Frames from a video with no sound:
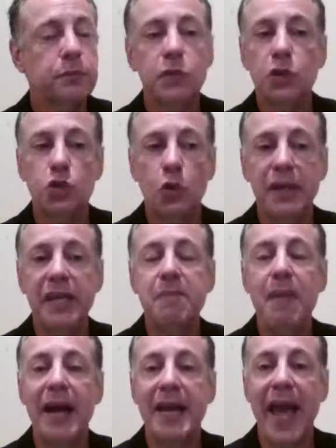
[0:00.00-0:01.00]
So he
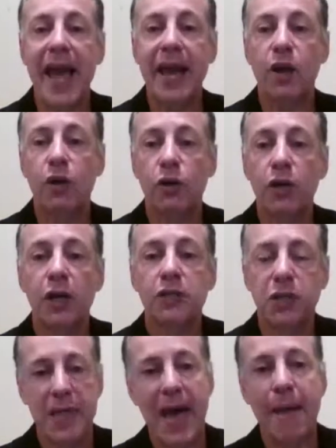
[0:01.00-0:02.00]
might anchor
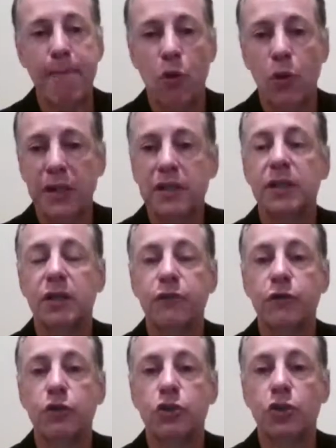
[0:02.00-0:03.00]
to that point in the
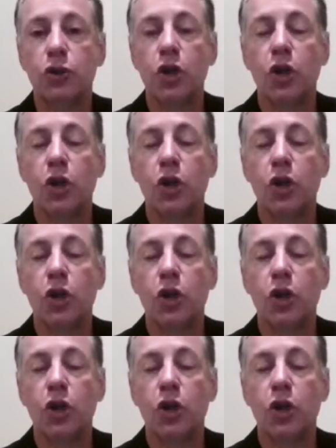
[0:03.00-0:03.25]
future,